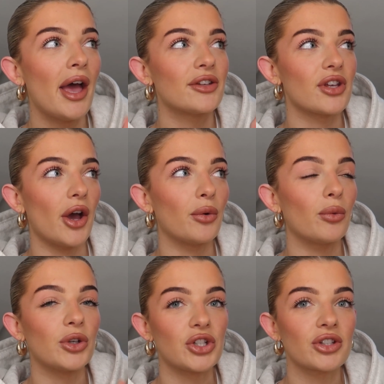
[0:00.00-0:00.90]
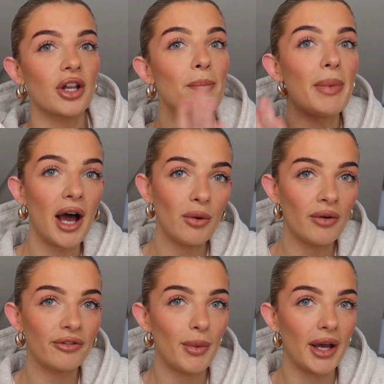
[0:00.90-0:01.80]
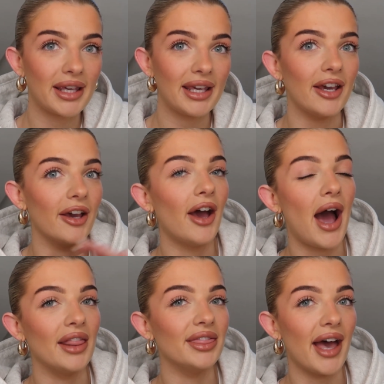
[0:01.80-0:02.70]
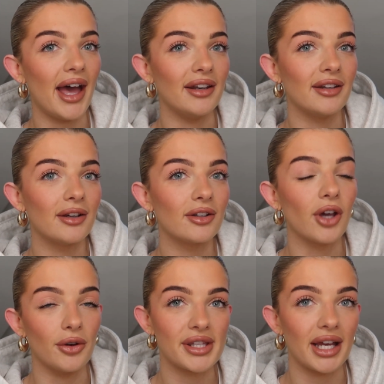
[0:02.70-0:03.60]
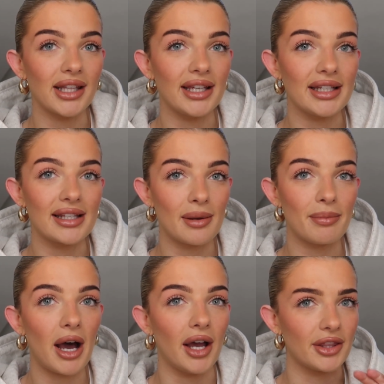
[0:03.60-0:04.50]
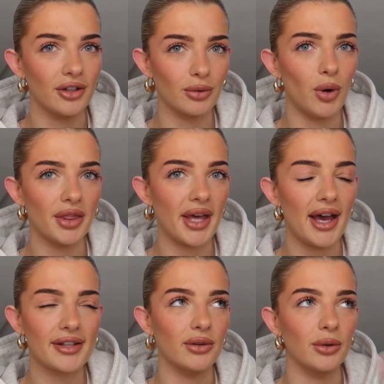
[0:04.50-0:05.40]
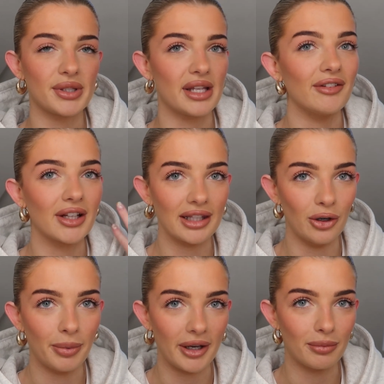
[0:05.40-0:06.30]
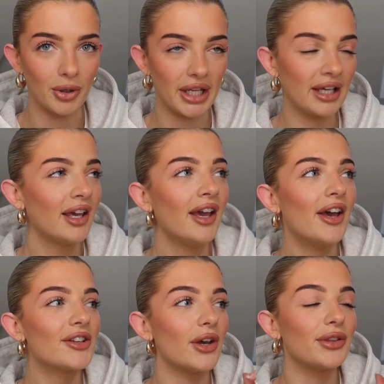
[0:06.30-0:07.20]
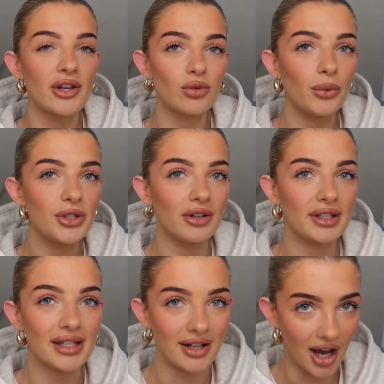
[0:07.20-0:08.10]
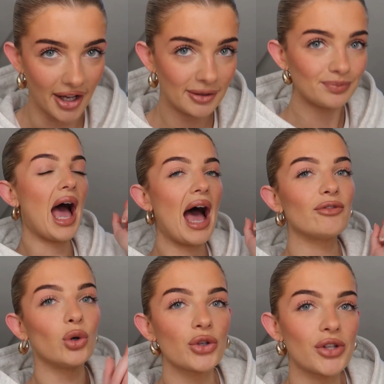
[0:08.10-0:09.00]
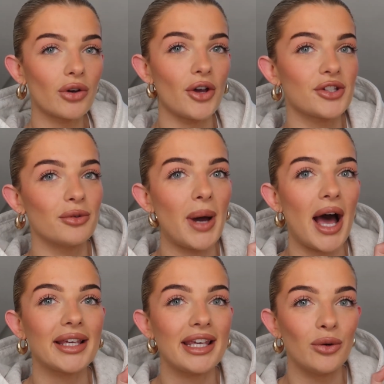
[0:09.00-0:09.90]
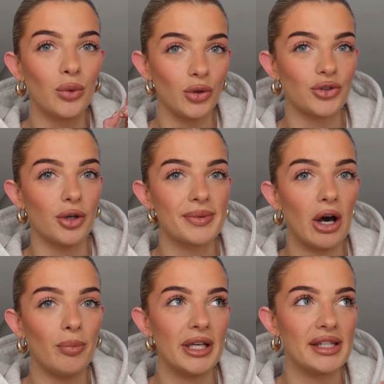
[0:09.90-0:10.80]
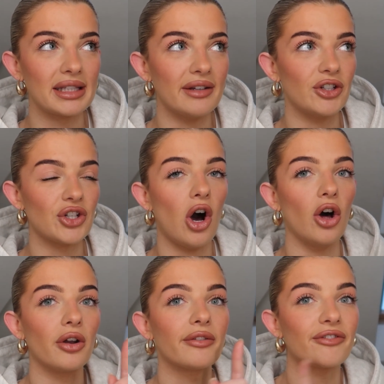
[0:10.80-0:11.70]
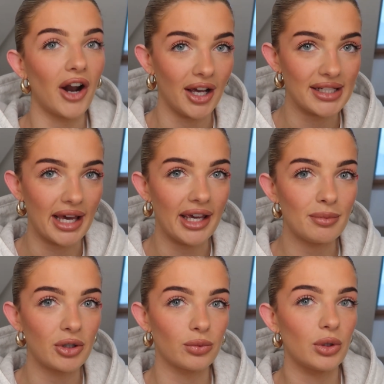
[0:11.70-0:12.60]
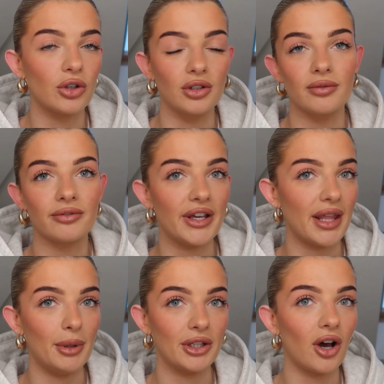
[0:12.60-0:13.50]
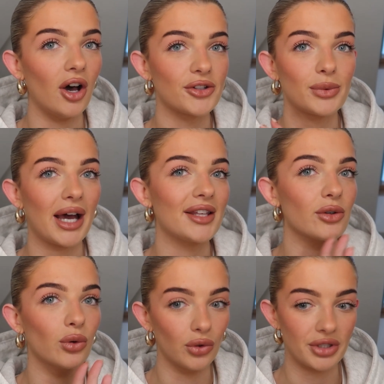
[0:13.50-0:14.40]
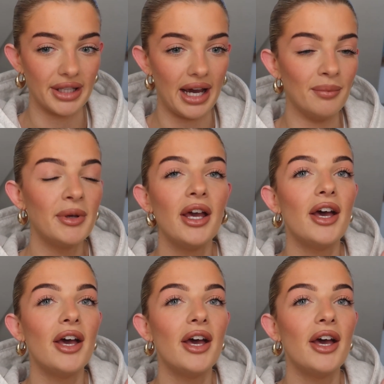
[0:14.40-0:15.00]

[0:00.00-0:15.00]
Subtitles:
So we're just going to buy one from Ikea and then go to that lady's and buy the other one there, so we're saving a little bit of money. So that's what we're doing tonight. I have also got some Ikea wardrobes that are being delivered on Friday because we couldn't fit them in the car, so we had to order them.